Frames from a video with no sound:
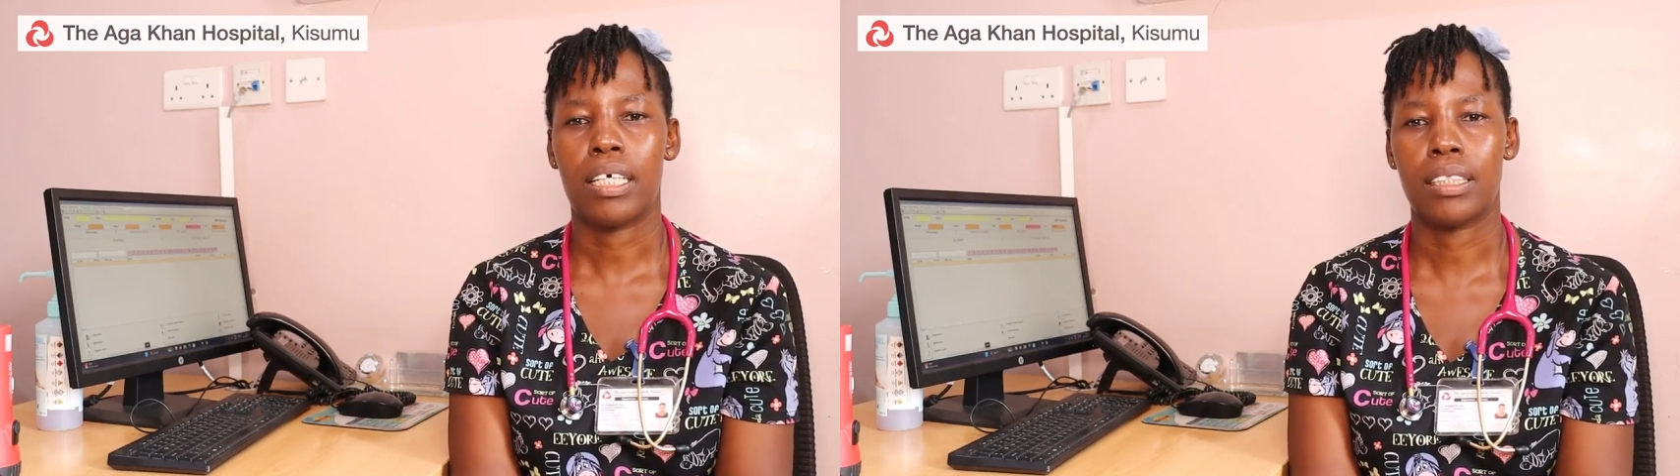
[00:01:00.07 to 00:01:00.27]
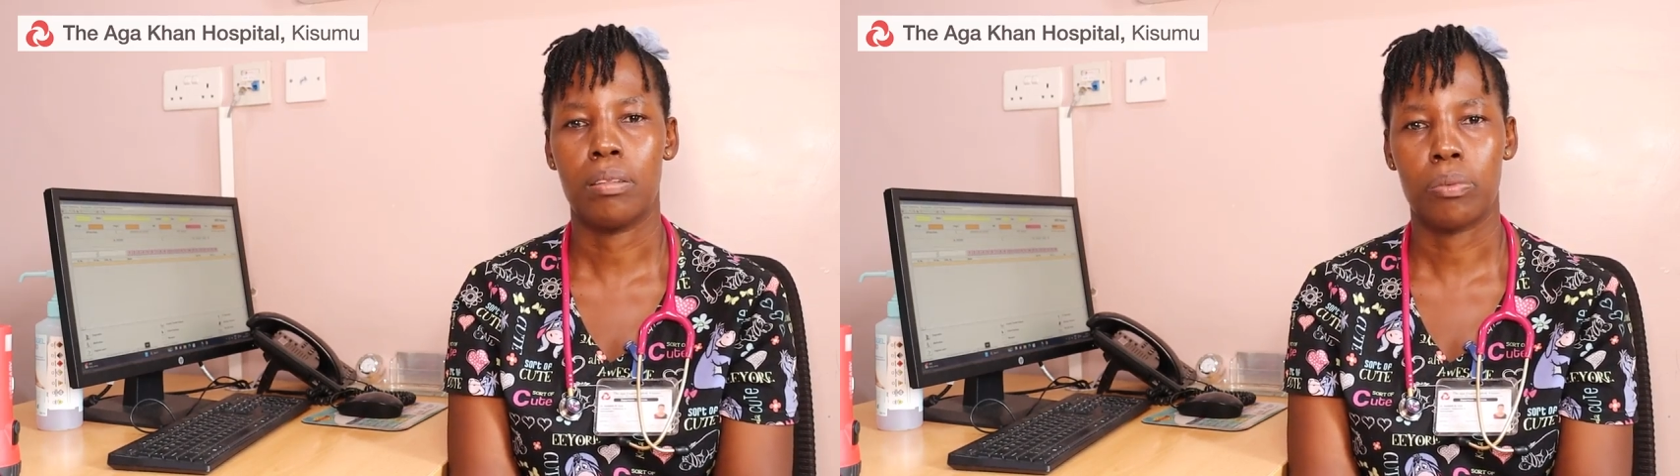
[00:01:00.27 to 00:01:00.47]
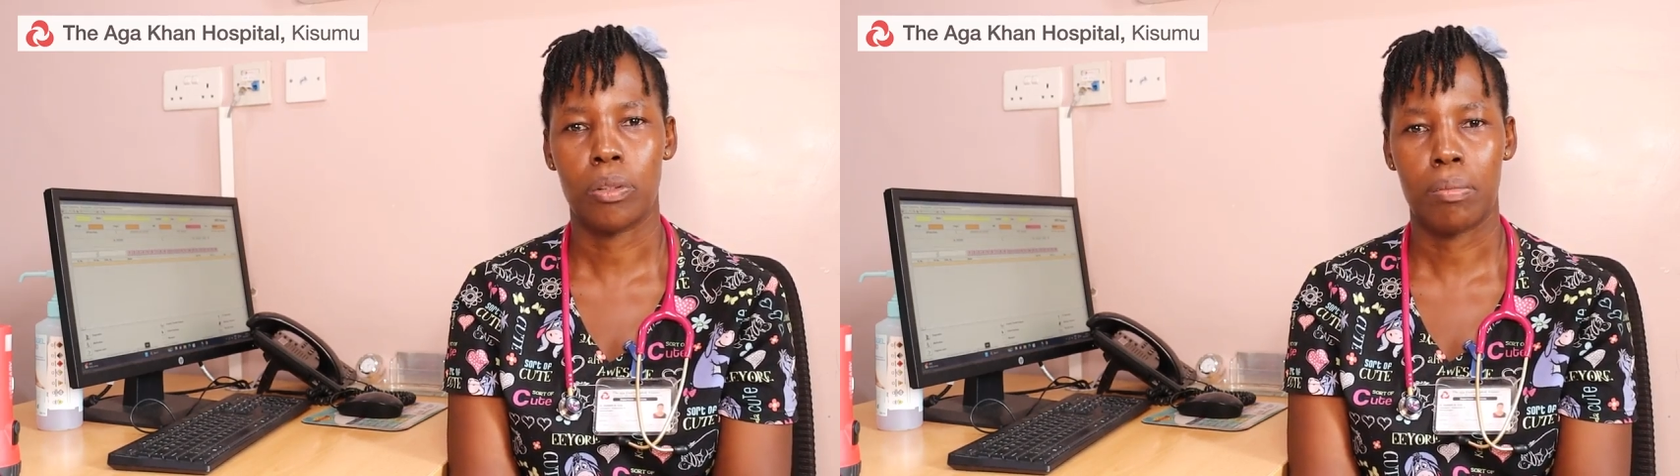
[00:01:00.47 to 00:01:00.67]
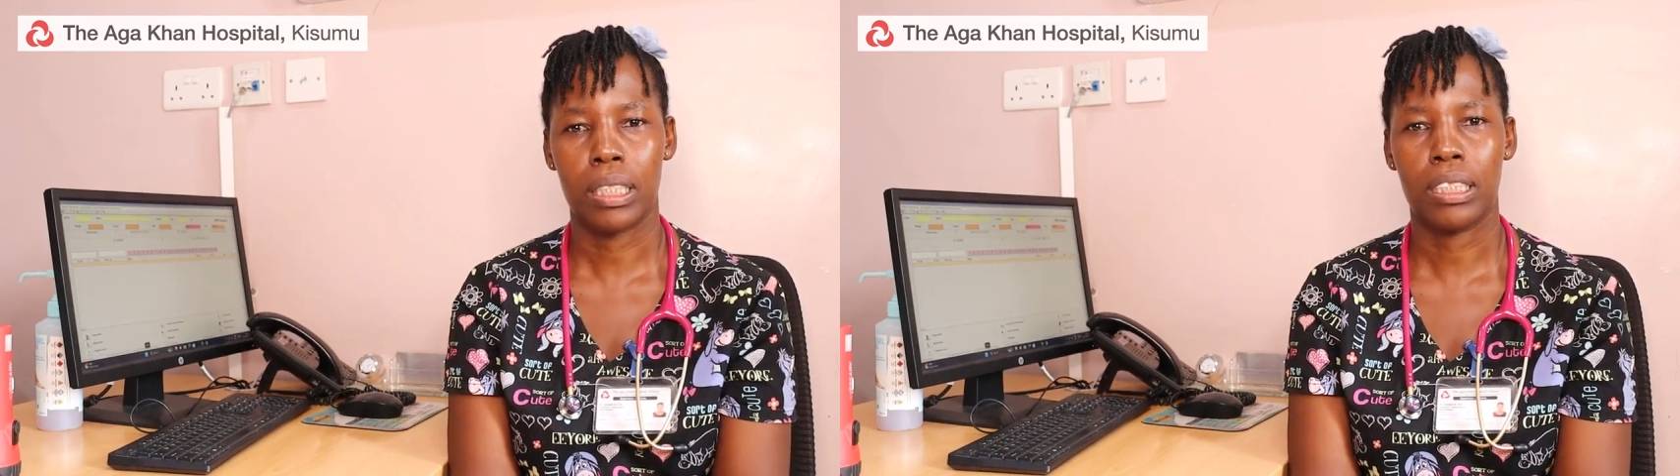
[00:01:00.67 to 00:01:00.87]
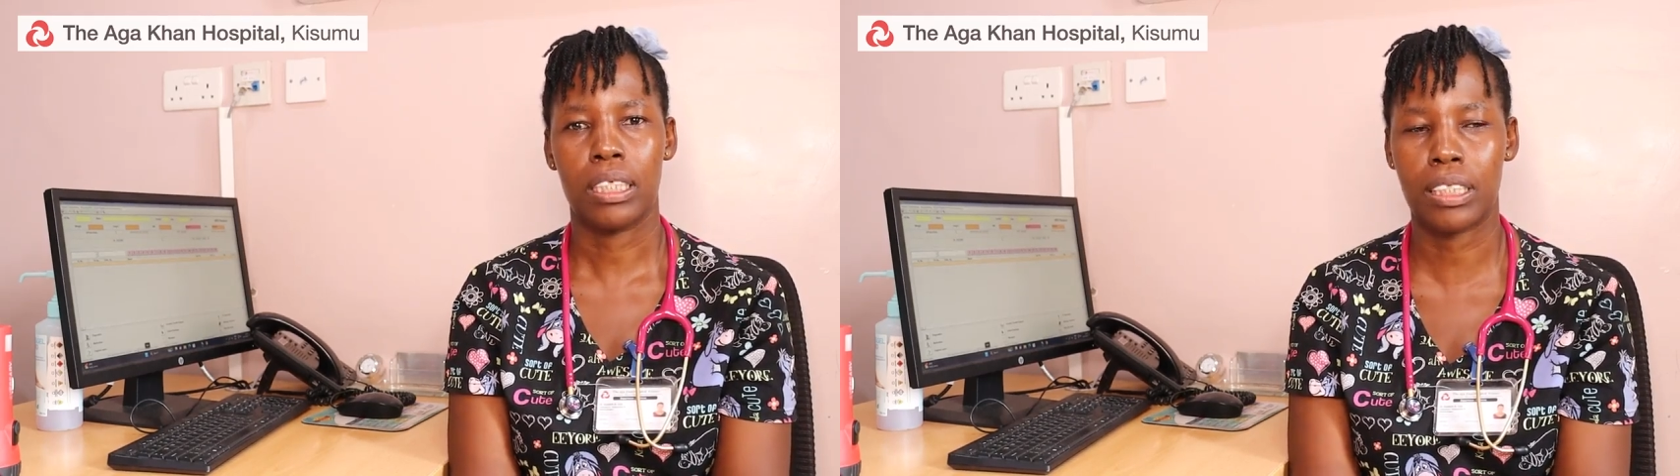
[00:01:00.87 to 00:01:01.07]

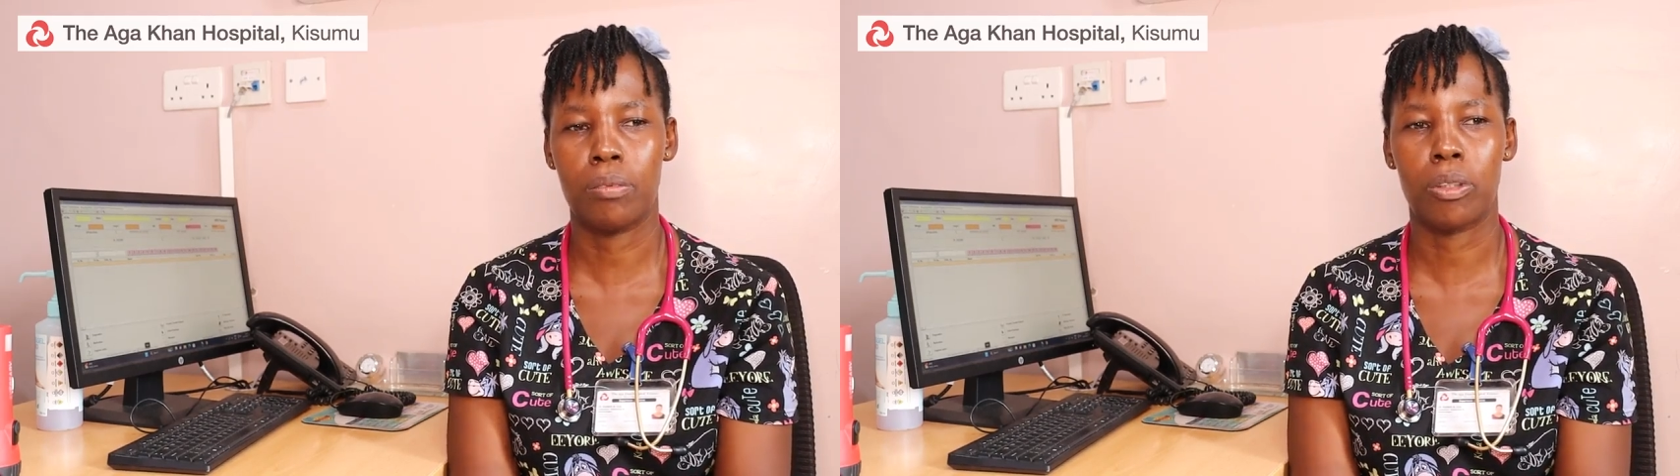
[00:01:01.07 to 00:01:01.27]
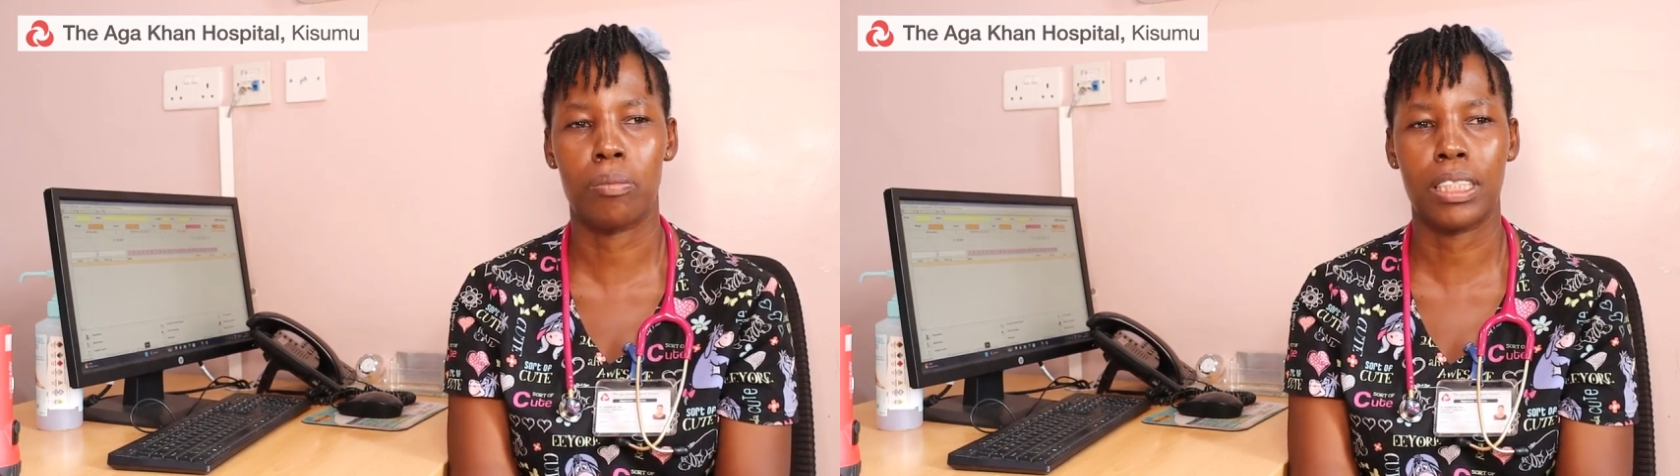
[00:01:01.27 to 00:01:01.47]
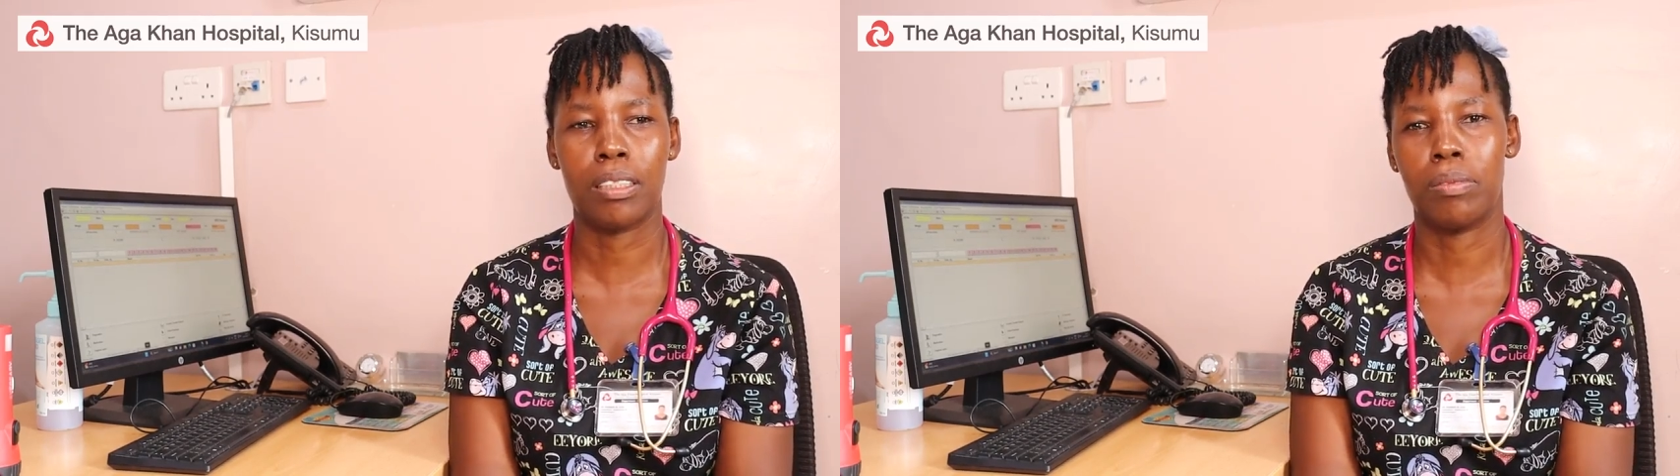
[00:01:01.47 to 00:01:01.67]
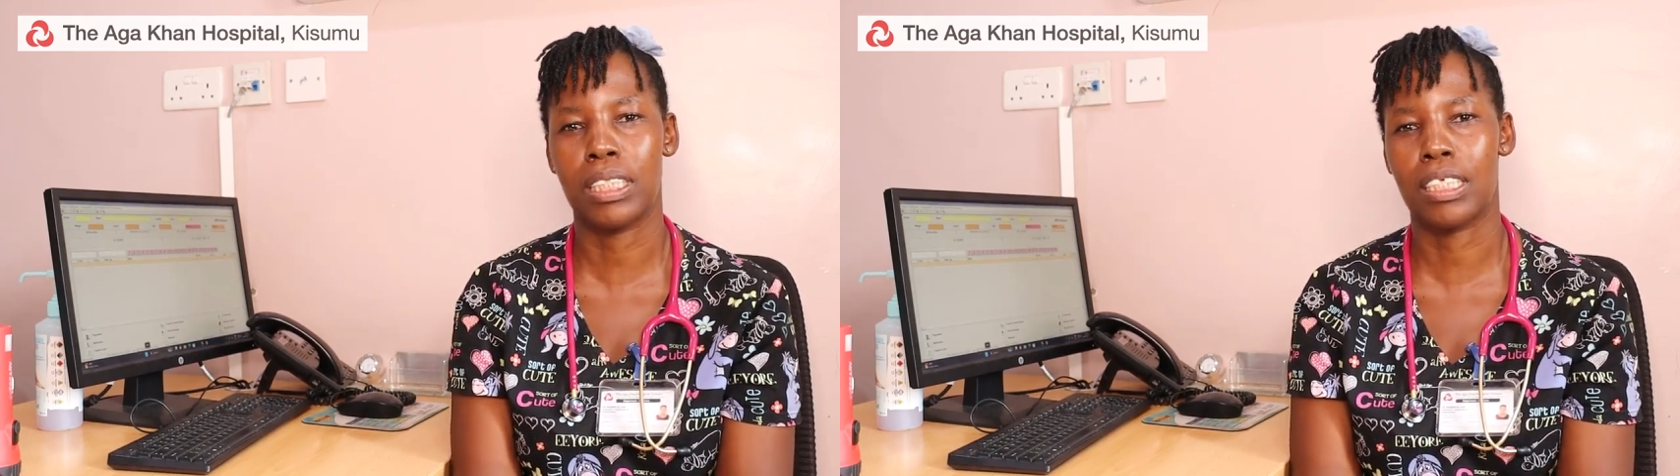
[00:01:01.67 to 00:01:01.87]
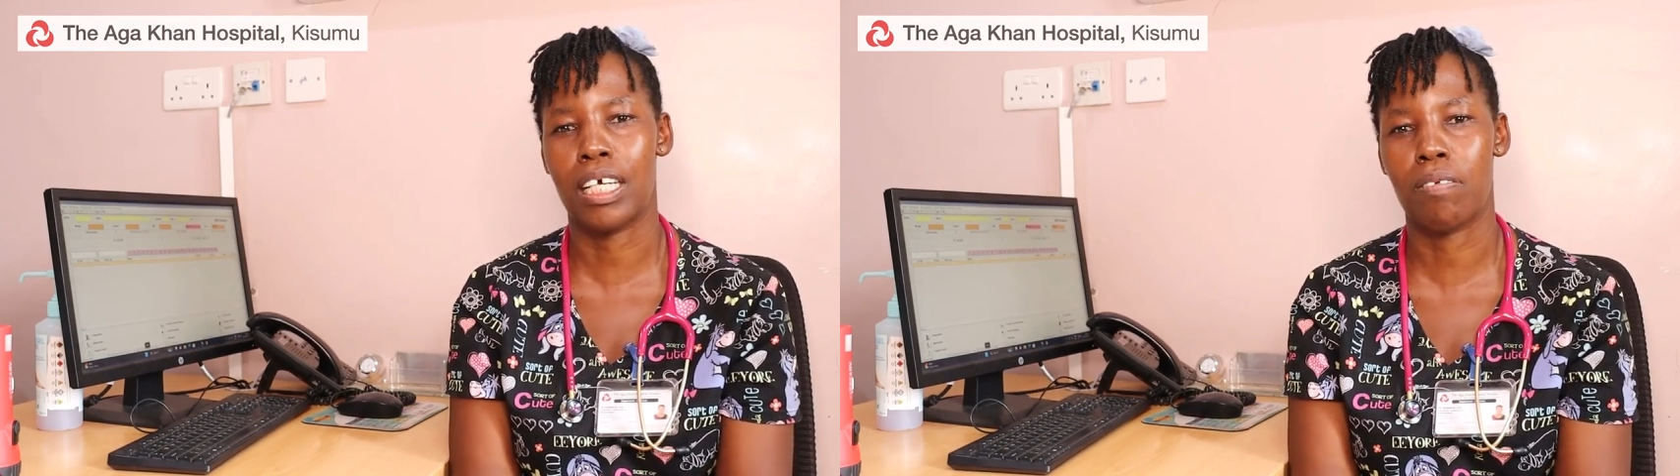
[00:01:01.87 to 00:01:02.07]
asymptomatic. Asymptomatic means they